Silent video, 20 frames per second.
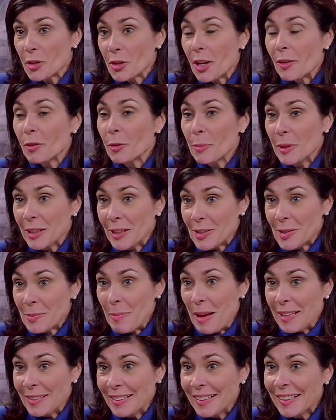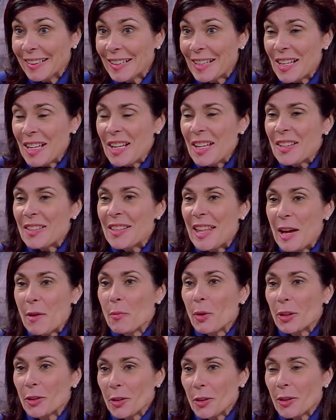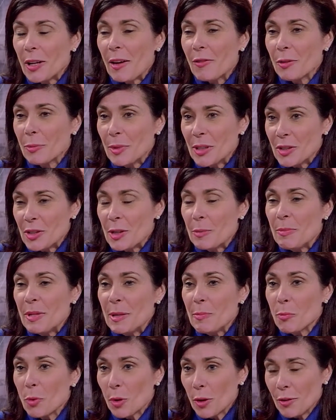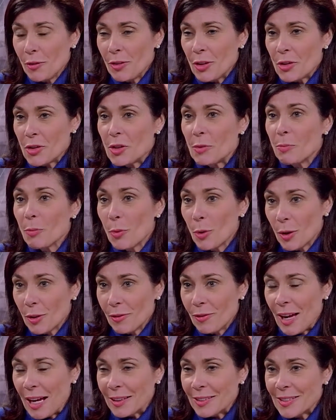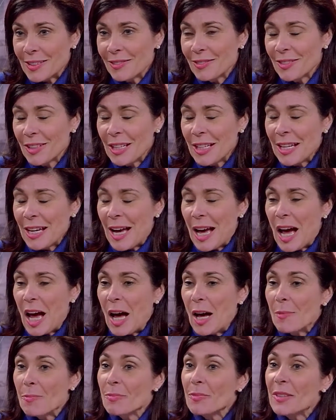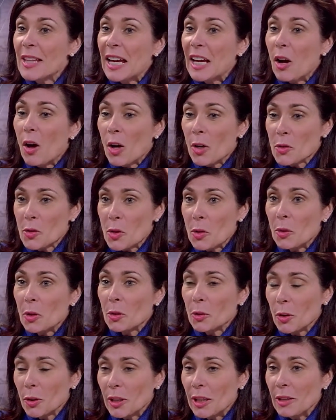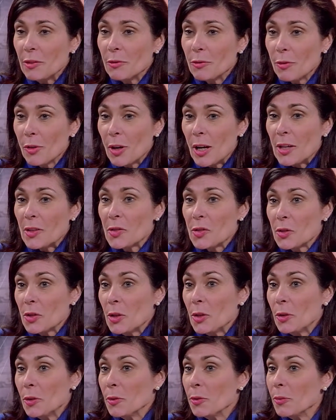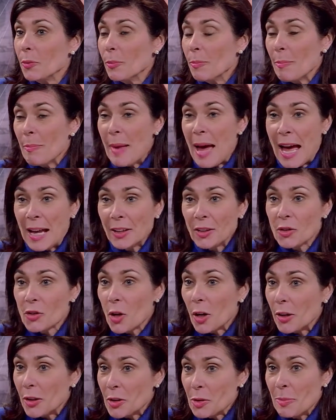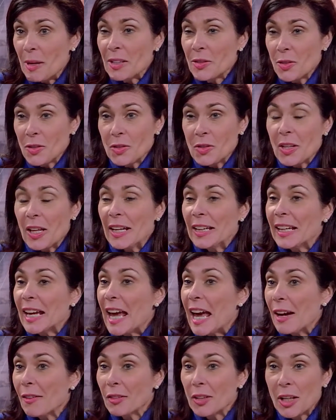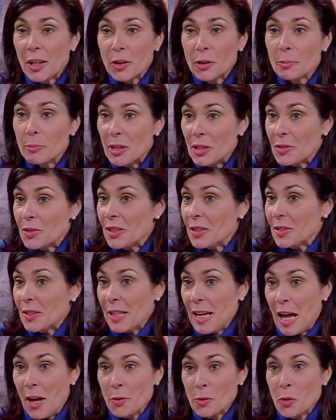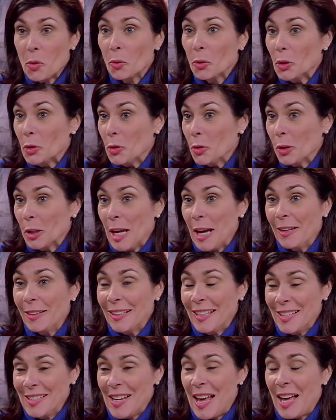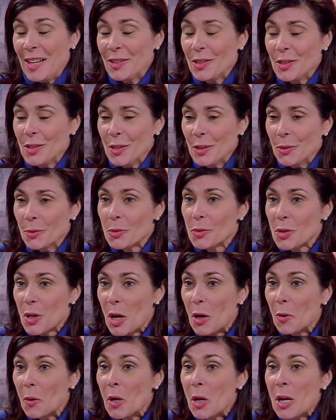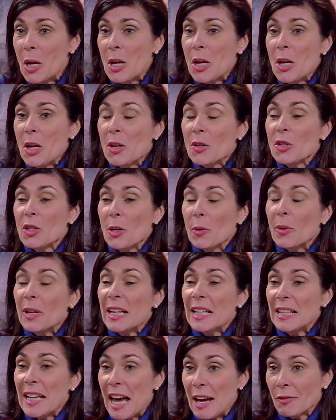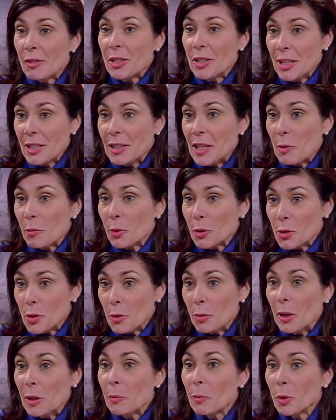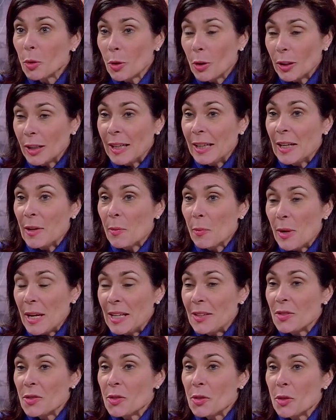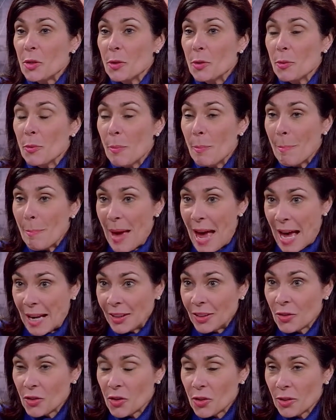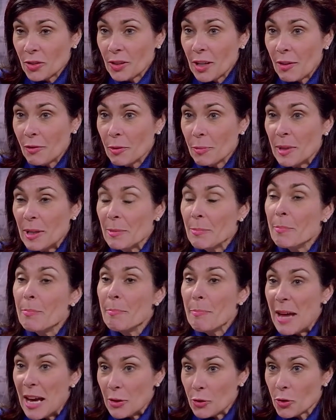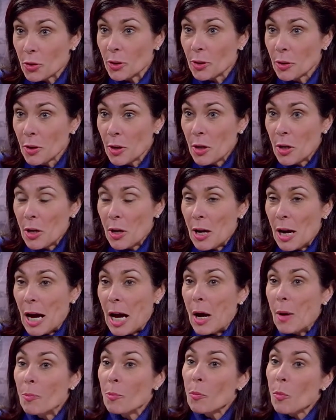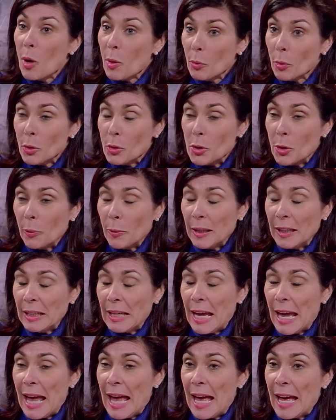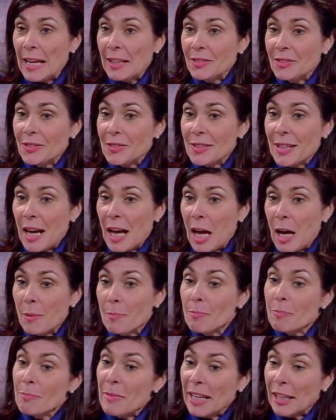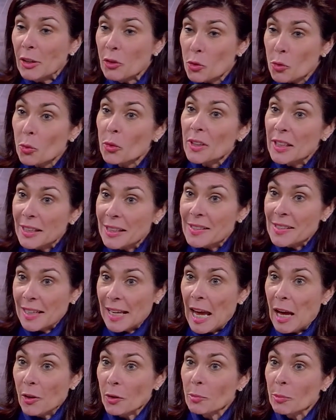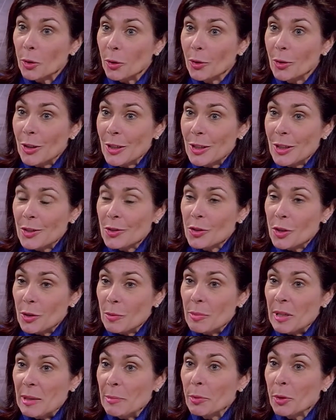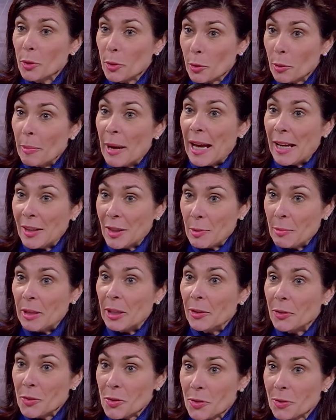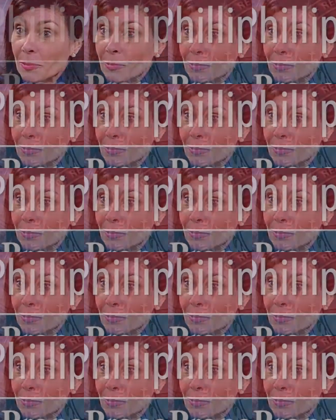government is spending. They want their government to be more efficient, more effective. They also are looking for us to manage our expenses like every other business and household in York County has had to do. So, in everything that we're doing, we're looking at ways to manage government, measure what we're doing, and making sure that it's accountable to the people who are paying the bills.